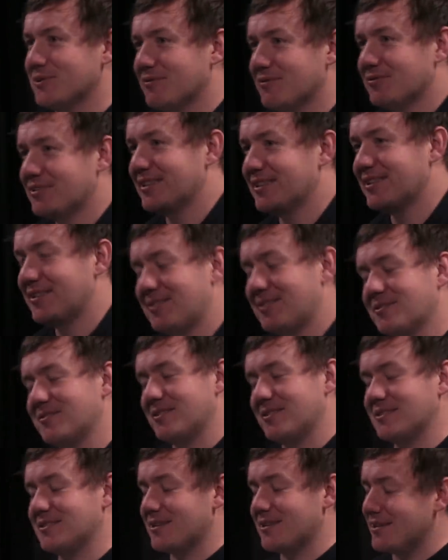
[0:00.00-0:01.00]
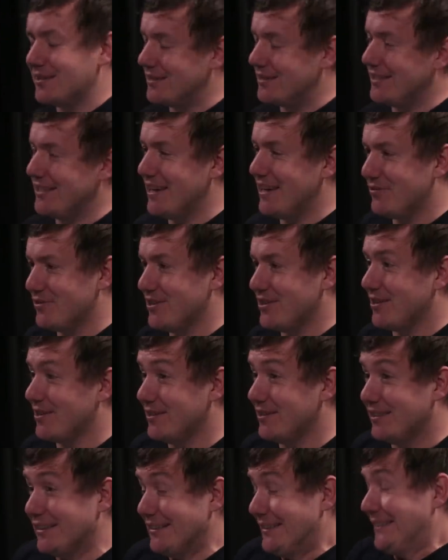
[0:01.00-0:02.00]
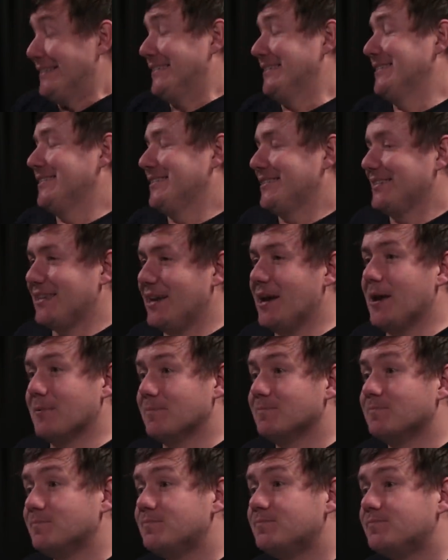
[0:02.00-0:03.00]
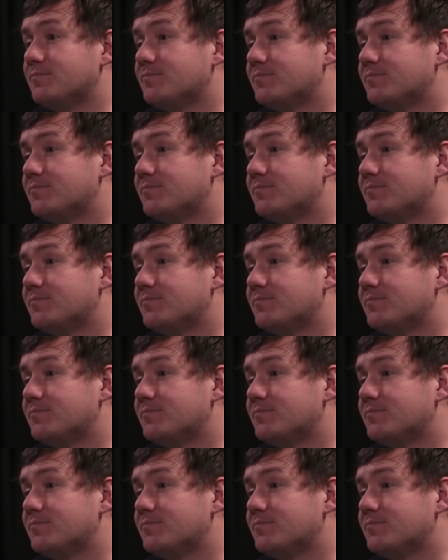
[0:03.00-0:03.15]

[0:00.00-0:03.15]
or something. So you never know. Yeah. So